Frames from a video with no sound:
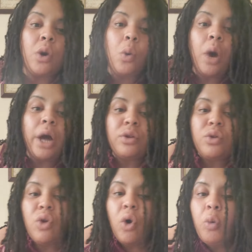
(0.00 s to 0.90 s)

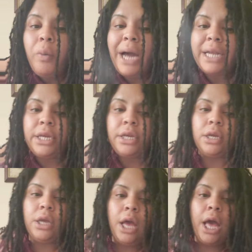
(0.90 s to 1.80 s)
want nobody
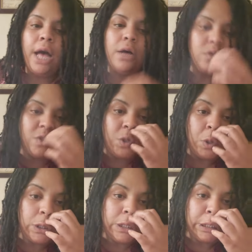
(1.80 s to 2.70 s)
else
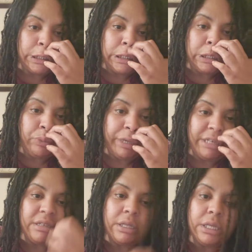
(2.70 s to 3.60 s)
to
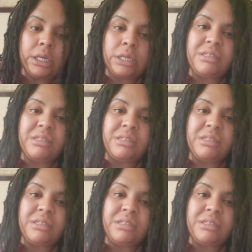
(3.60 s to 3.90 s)
basically